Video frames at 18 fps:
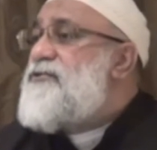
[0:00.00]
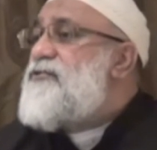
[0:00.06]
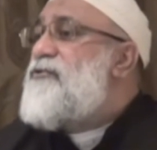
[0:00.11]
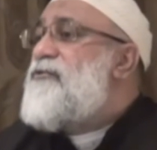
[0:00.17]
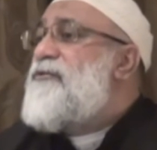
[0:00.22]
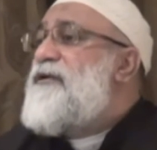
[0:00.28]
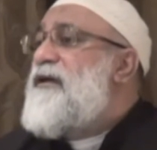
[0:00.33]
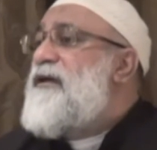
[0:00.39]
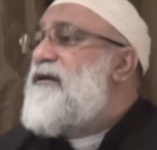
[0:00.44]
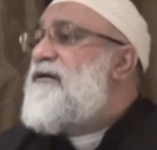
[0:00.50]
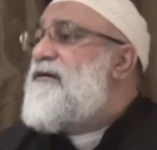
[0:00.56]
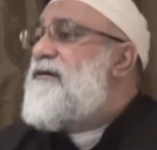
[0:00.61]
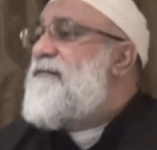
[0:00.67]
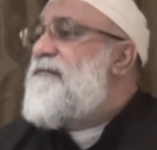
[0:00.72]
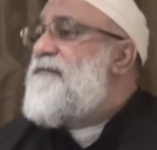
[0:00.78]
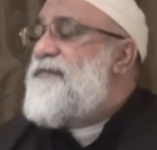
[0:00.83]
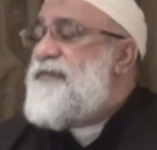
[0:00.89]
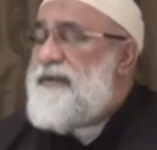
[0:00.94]
is unique.
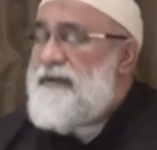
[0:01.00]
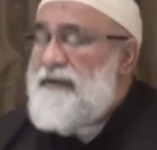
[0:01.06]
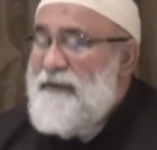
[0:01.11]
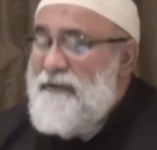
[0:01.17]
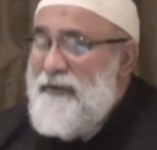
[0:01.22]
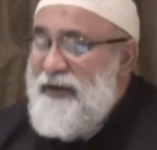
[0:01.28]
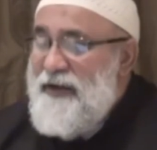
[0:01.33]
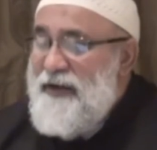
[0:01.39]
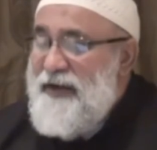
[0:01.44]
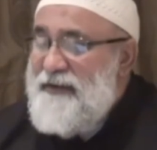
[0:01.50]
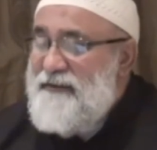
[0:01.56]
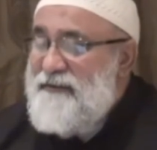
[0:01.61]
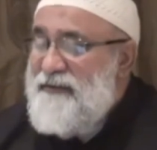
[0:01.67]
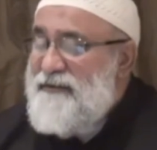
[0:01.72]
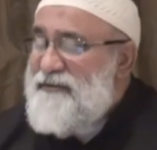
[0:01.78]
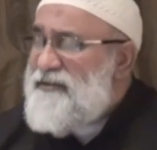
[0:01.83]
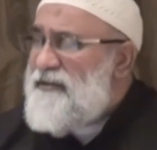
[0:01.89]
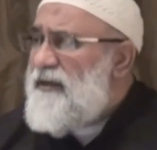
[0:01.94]
The
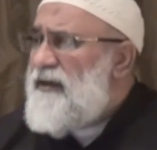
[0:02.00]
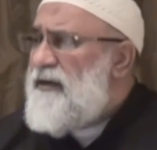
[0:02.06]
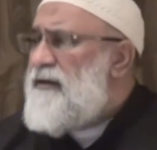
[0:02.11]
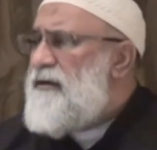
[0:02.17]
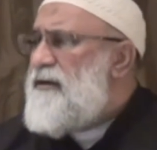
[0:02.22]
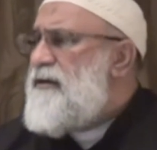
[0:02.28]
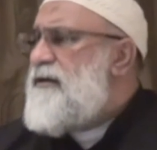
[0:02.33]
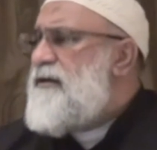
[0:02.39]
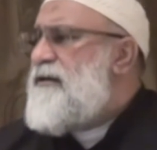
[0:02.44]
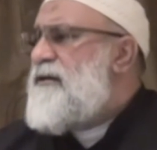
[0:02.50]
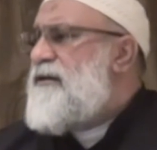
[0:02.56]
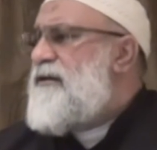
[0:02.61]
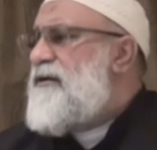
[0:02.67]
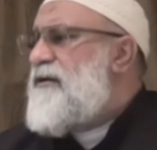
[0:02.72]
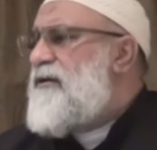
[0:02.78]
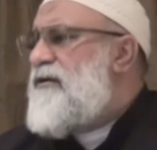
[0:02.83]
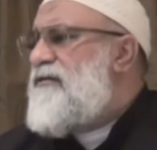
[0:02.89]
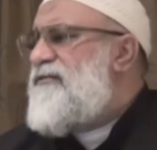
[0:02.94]
riwayat that say,
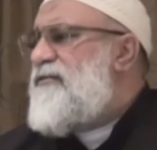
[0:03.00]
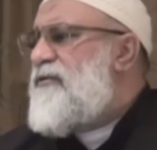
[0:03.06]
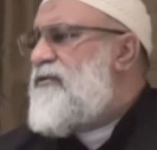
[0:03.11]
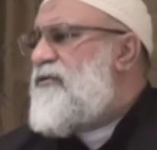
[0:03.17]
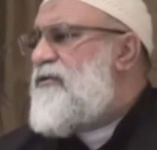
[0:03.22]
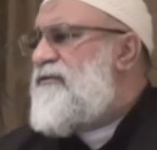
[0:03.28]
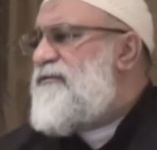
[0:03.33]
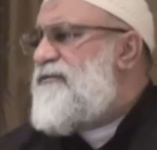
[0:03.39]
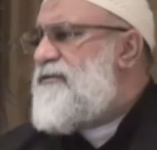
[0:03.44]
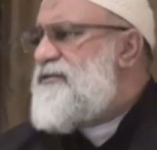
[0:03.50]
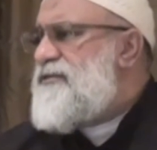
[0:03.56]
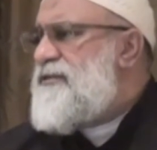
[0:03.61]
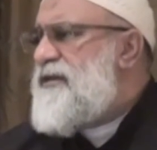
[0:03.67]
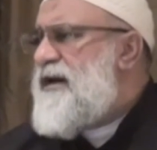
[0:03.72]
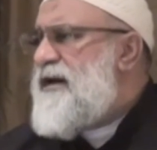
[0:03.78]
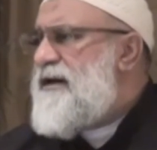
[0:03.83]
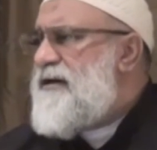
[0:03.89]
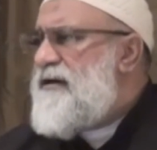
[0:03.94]
if you go for
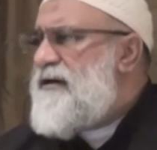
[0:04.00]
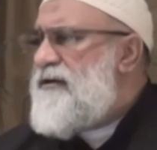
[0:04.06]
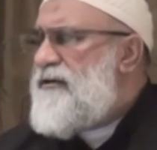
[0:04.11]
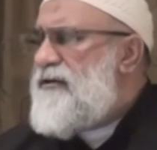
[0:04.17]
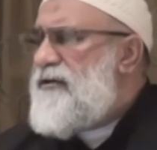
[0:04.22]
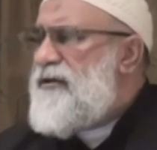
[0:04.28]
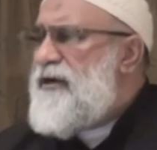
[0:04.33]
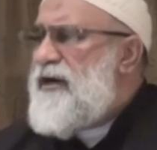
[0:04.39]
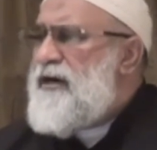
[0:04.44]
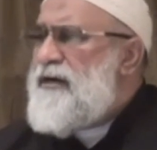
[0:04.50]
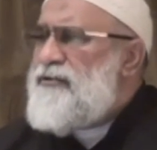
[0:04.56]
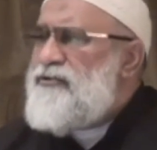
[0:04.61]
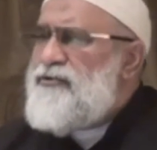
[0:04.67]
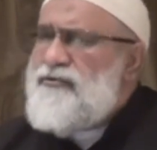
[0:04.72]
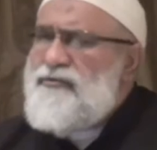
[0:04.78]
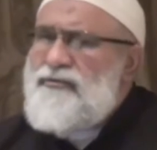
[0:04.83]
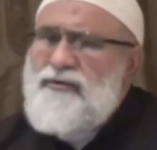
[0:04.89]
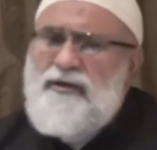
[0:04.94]
Ziyarah on
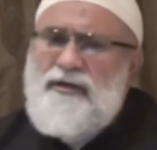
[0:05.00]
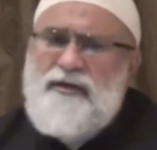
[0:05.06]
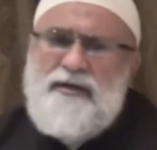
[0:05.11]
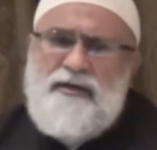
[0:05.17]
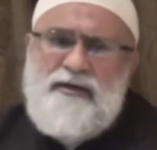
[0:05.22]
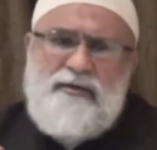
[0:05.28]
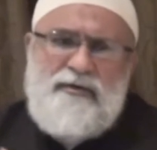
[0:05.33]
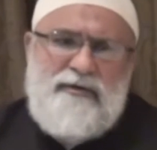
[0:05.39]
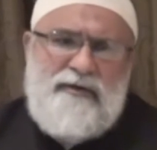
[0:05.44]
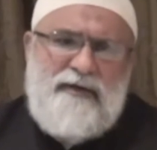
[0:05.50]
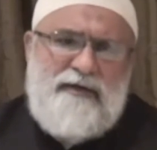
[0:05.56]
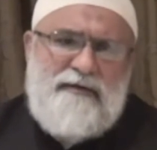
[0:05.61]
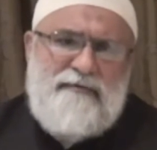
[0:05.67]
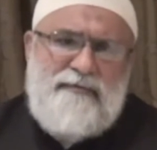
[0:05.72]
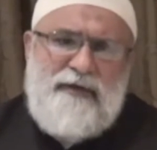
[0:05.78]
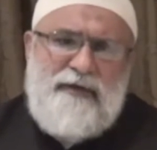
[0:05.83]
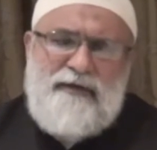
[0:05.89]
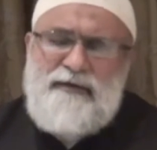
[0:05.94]
Ashura or
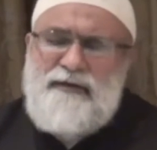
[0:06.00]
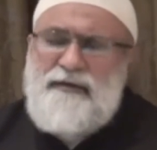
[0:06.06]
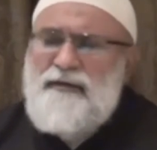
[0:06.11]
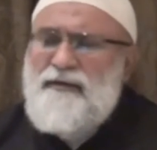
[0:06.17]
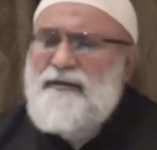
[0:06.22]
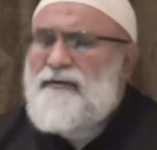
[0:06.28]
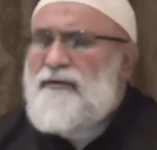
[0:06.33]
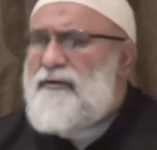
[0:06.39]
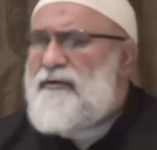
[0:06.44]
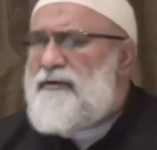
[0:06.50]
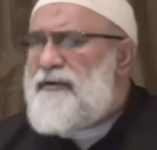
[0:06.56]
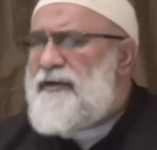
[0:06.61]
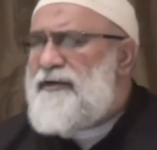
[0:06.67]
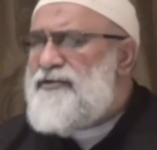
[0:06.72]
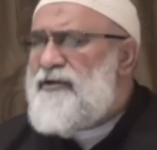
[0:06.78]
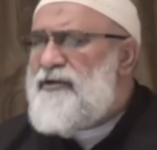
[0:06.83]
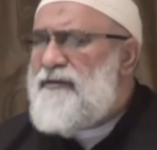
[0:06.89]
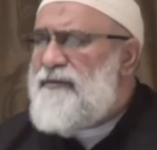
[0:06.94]
Arba'een or
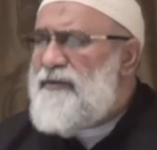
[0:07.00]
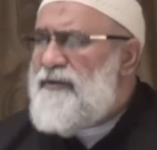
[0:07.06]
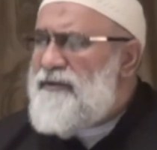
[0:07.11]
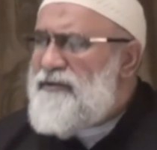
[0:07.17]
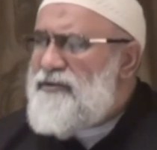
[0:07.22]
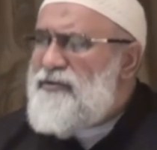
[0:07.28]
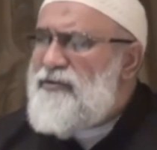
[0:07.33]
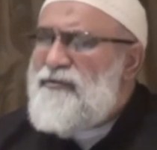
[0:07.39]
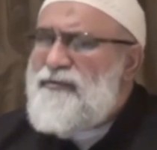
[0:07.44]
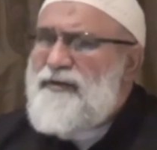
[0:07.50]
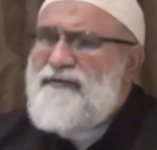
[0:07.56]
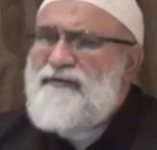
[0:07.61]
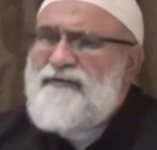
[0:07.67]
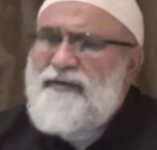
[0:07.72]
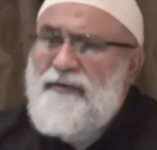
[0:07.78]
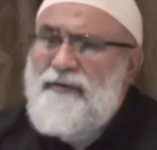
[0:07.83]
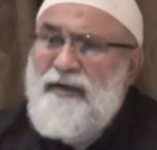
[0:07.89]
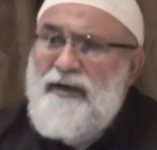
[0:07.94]
Rajab, there is so much
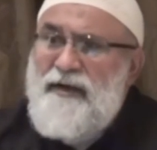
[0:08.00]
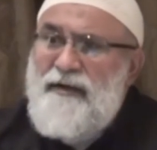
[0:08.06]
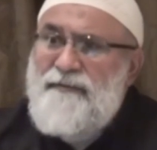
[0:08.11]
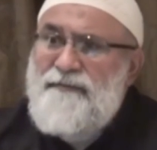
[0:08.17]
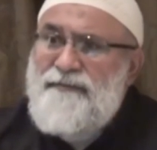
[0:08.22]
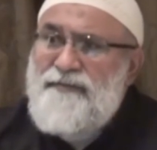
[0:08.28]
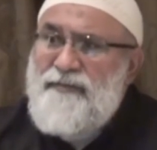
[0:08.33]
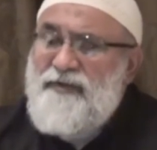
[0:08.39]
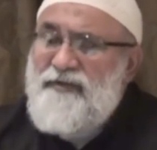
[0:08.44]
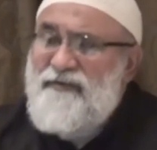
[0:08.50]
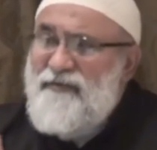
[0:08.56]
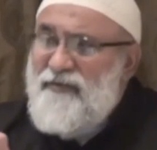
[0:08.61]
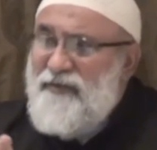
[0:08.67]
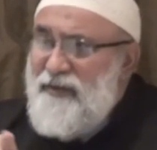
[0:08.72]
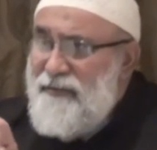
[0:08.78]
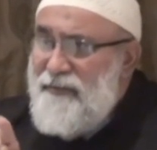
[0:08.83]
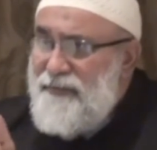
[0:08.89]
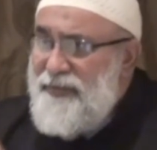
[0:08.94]
thawab. But if you
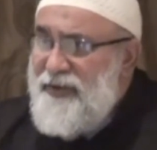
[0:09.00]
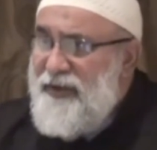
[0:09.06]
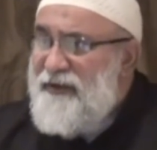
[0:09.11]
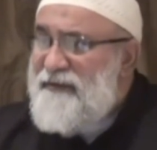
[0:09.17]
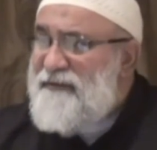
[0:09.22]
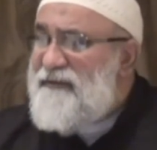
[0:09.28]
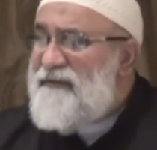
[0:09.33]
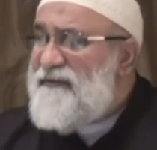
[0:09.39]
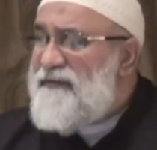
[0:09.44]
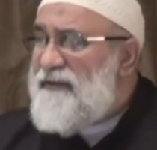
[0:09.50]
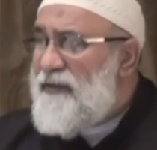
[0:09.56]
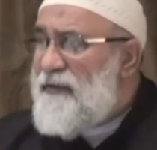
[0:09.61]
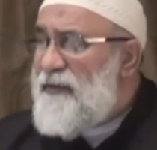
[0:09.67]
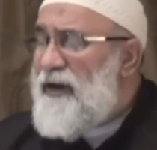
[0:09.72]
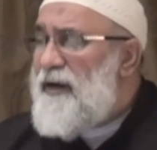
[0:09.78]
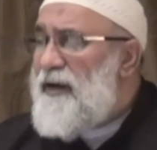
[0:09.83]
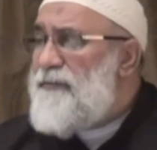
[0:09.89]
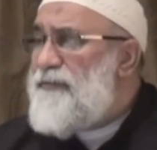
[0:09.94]
compare the
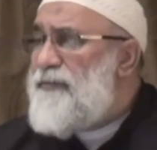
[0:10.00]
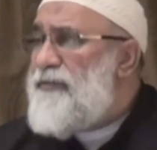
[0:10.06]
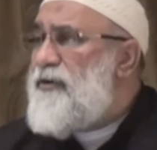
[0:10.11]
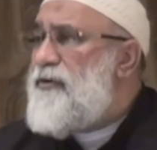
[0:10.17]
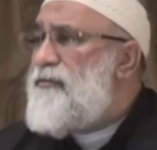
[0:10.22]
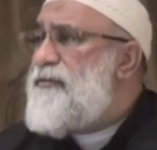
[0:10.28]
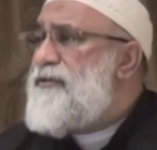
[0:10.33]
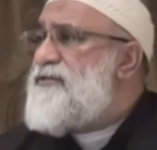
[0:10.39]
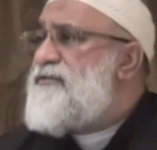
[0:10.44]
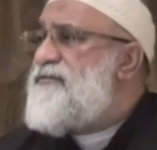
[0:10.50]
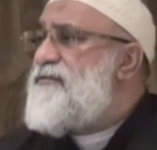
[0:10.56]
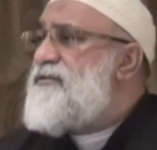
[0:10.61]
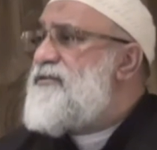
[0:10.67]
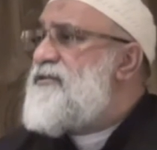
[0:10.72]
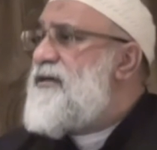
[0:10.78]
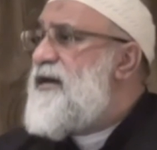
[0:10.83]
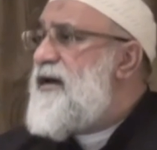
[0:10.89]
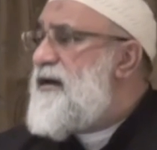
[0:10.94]
thawab promised for
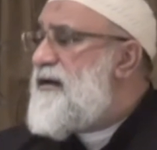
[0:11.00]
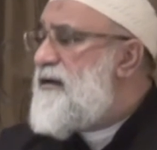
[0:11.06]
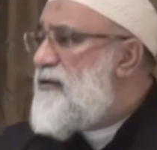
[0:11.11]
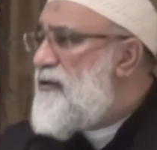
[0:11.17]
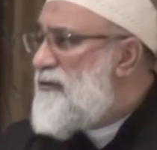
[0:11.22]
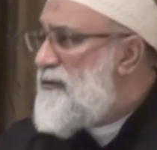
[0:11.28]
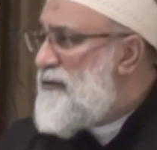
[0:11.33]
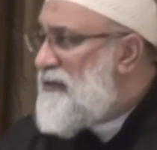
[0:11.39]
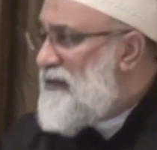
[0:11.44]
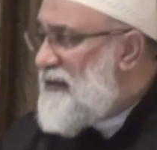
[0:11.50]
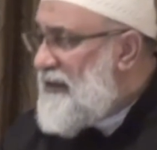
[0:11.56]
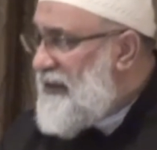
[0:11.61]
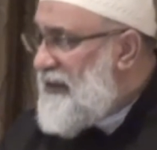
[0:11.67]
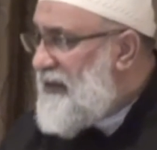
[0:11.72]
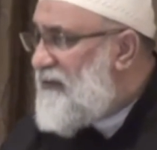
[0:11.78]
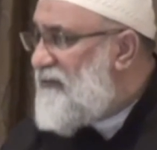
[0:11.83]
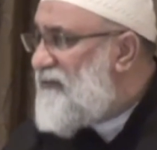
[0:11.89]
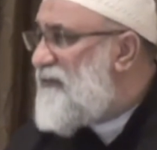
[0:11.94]
Ziyarah on the
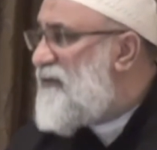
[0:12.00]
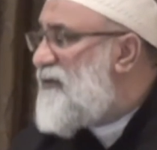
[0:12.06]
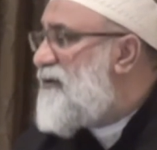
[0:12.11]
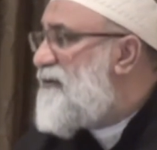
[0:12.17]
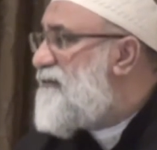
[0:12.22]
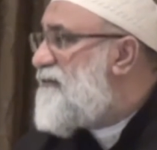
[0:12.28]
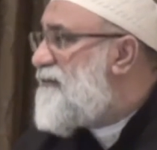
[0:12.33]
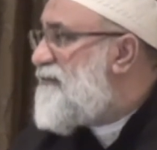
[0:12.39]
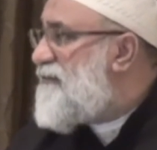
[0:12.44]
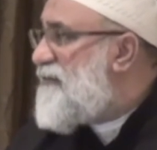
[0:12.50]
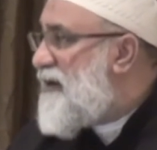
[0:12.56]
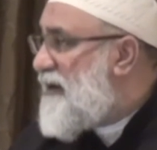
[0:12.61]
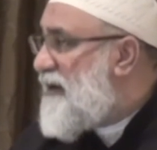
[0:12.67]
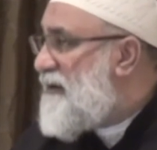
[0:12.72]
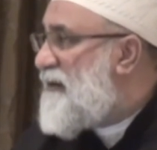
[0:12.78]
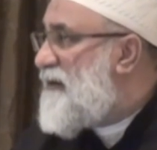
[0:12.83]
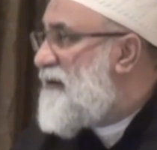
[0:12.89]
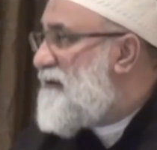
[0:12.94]
eve of
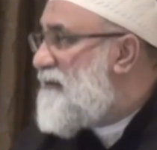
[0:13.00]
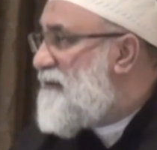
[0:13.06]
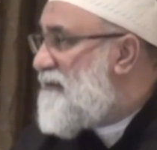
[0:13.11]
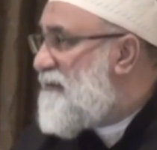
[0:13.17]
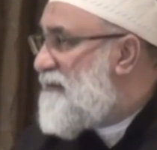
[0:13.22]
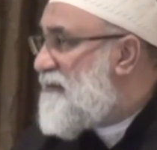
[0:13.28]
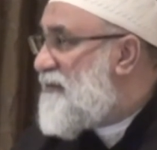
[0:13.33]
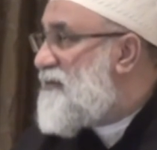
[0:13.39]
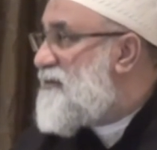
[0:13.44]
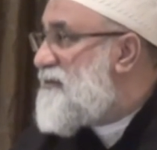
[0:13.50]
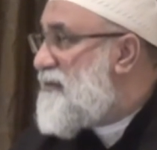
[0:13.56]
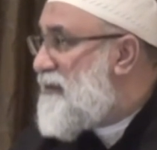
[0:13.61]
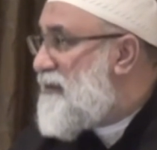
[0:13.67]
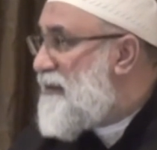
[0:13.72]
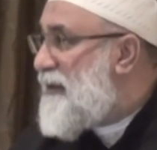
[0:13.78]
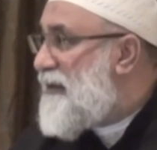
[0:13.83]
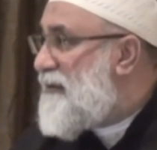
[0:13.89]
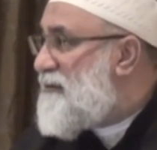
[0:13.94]
Friday,
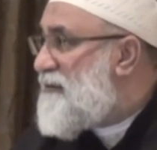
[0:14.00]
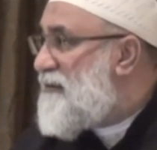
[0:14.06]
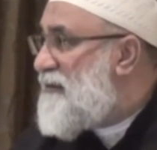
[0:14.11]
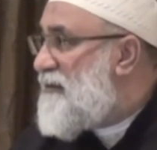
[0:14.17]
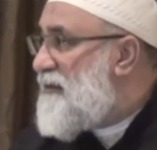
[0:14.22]
Thursday night,